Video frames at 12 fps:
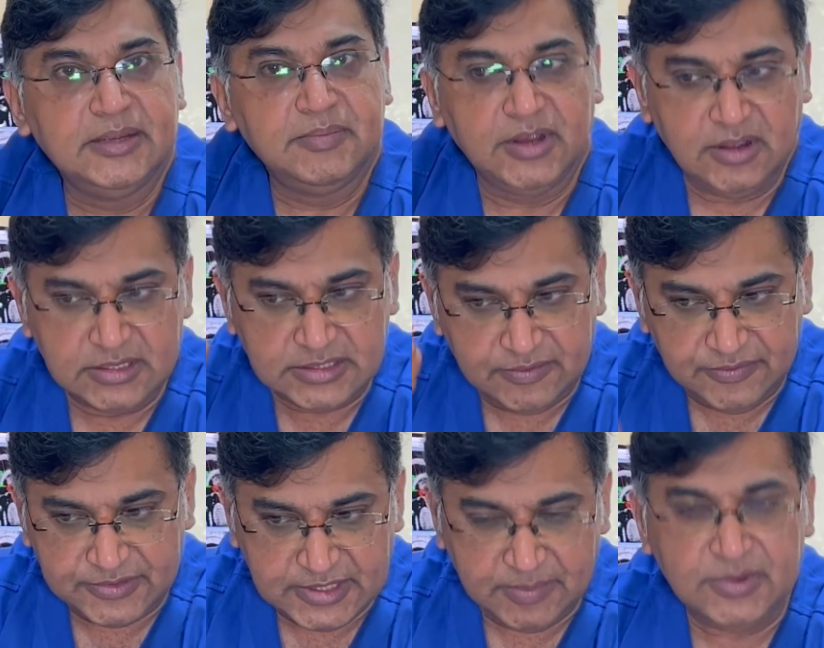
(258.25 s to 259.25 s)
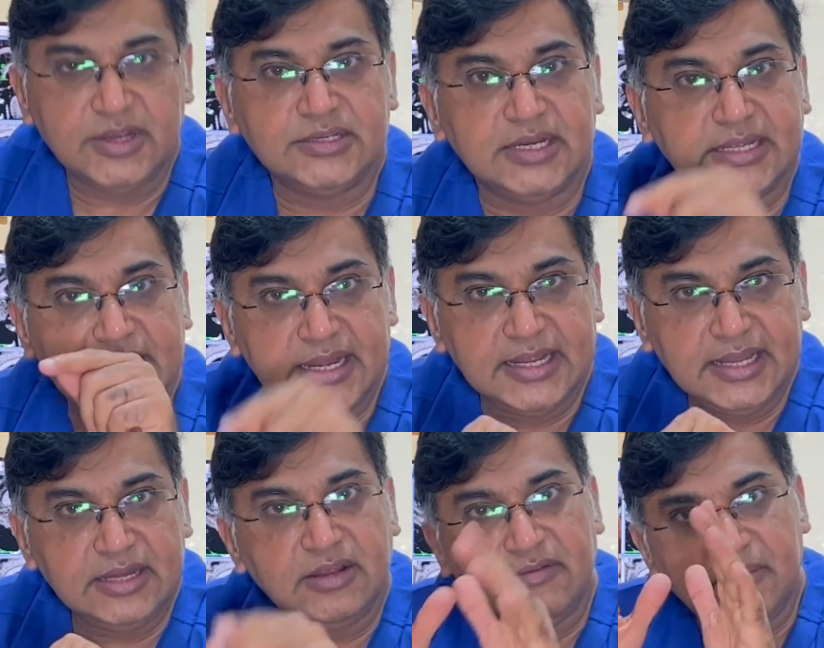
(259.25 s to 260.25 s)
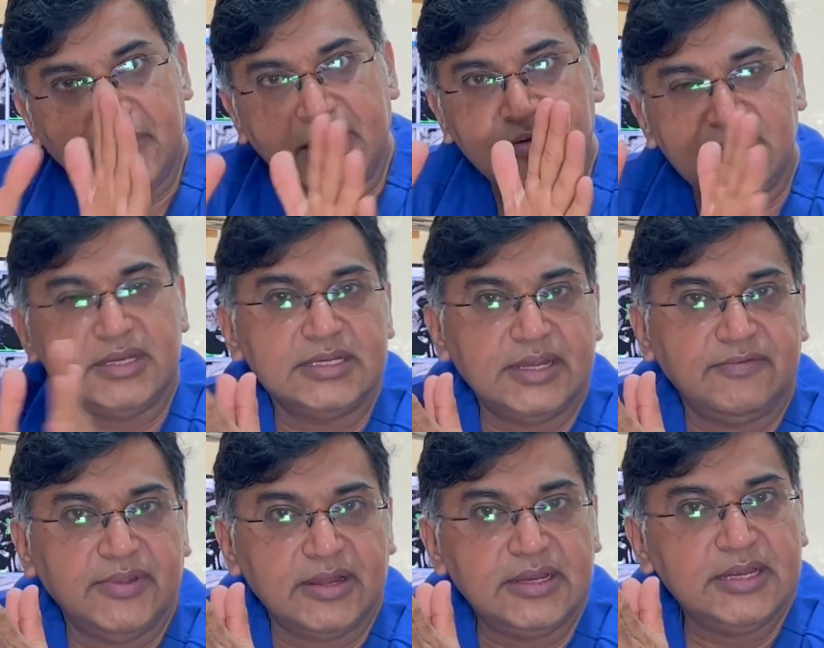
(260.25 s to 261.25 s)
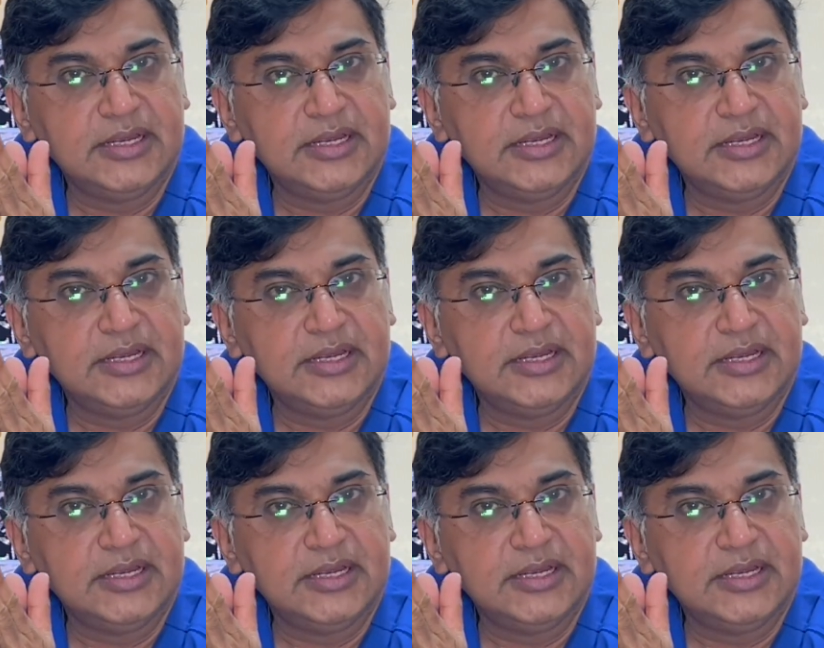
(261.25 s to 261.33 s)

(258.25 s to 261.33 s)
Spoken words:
Because of stimulation getting in, you have a micro lesion effect.